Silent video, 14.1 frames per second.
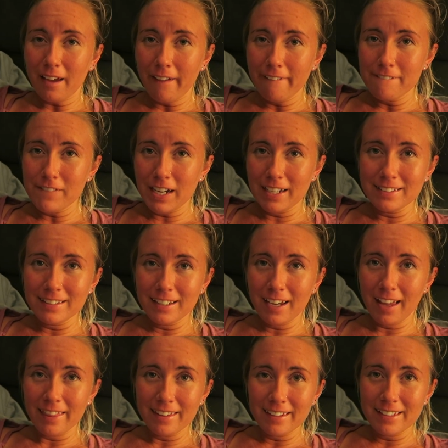I finally
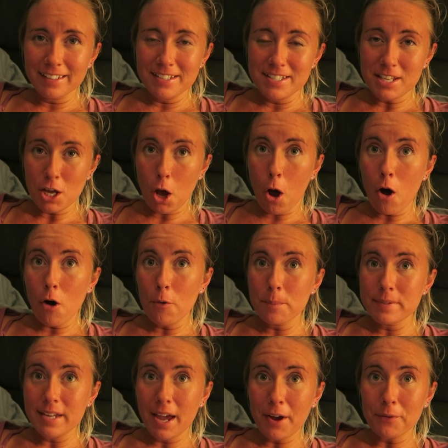got the kids to
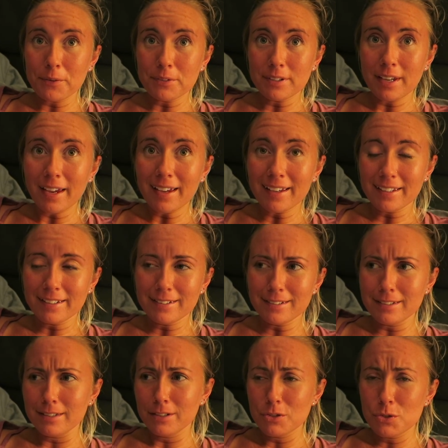calm down and
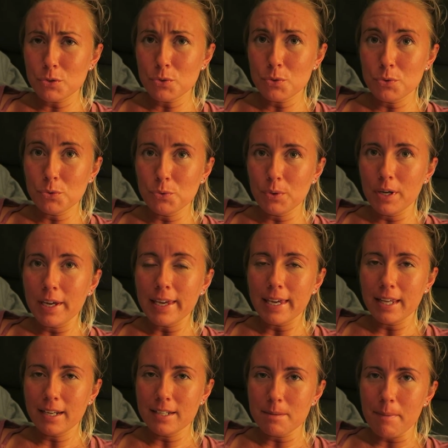to
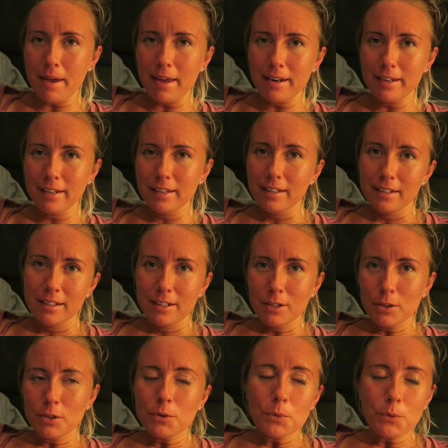get into bed.
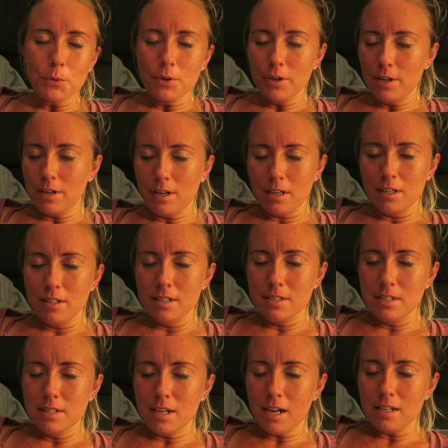Not an
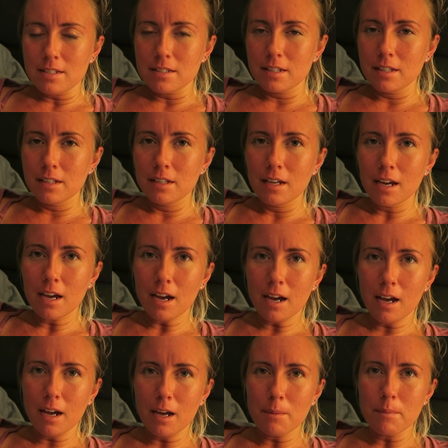easy task.
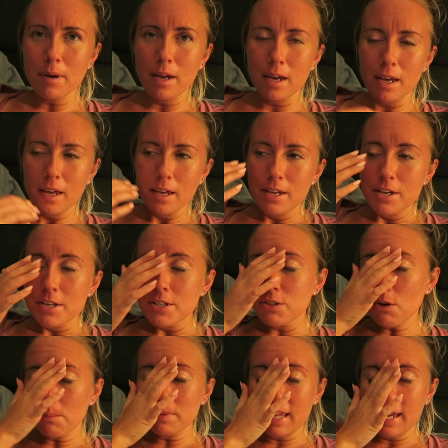Um,
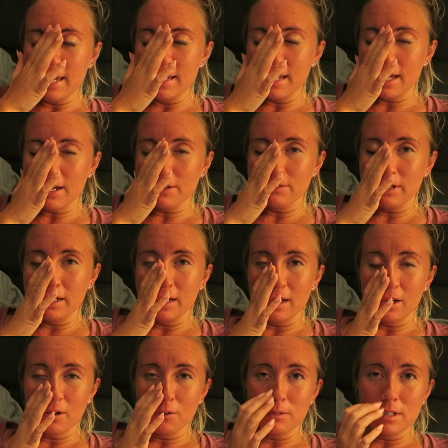so I'm laying down right
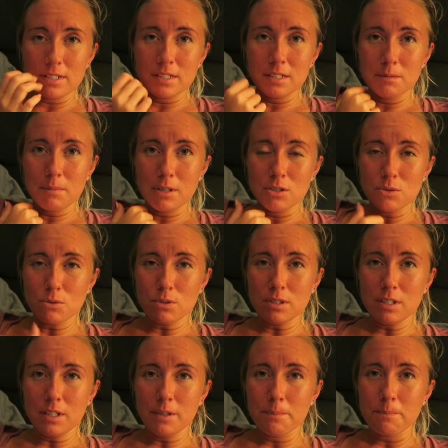now, resting my
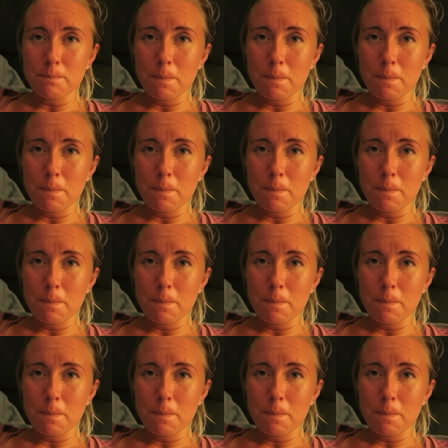shoulder.